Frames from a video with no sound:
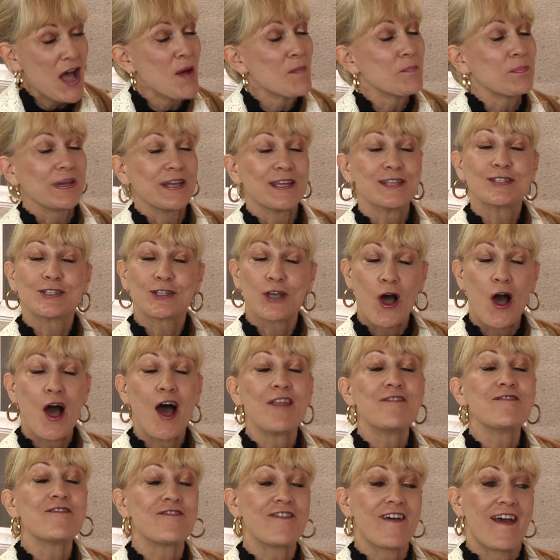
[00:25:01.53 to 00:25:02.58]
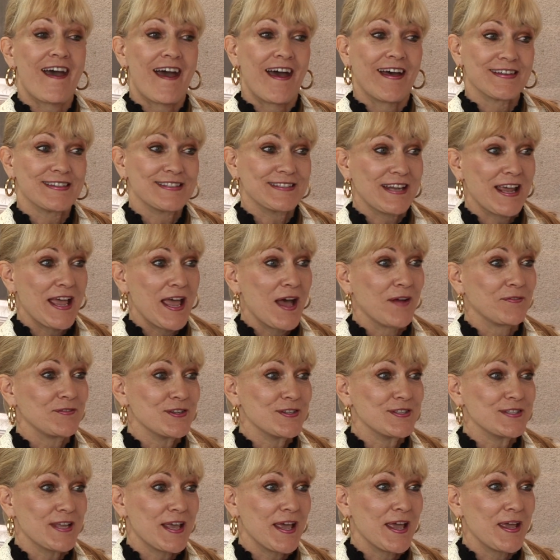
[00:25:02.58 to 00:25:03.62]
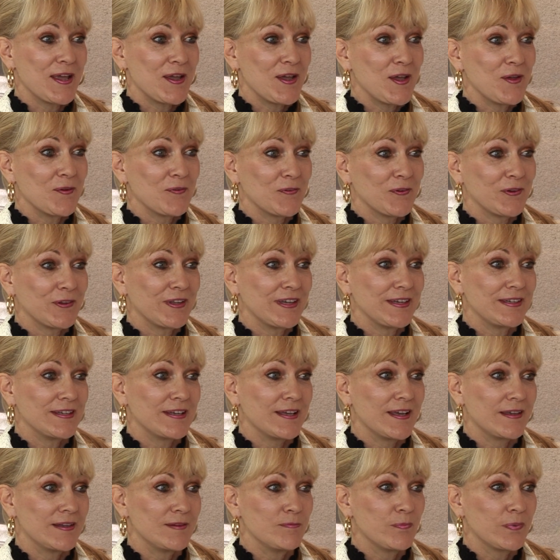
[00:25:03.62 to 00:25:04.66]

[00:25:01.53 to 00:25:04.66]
But it's gone fast, I have to say. It really did.